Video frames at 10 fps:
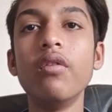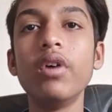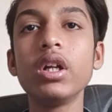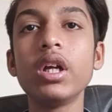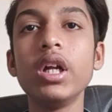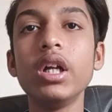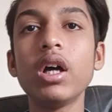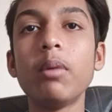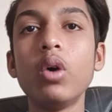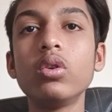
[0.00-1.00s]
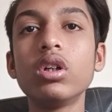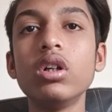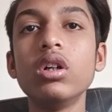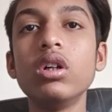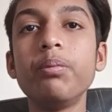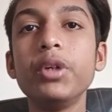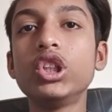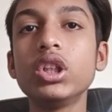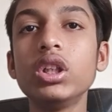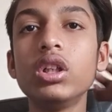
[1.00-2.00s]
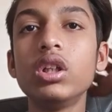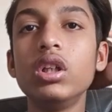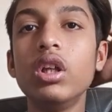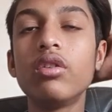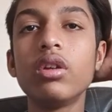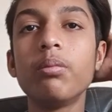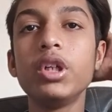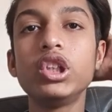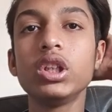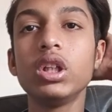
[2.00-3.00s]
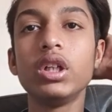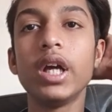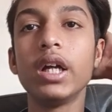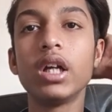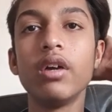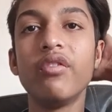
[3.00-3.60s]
What great about this pitch deck?